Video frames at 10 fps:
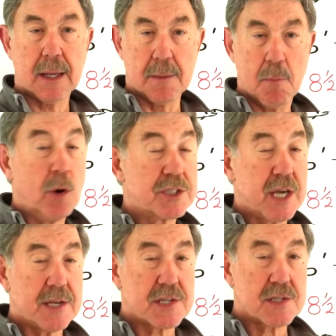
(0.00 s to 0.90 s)
In most
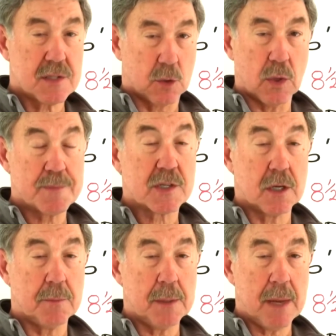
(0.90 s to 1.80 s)
cases, the grip is
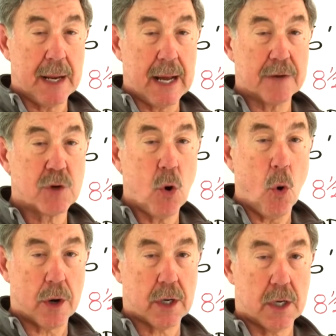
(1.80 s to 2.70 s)
going to be made out of
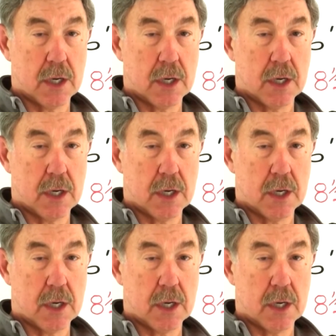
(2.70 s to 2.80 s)
cork.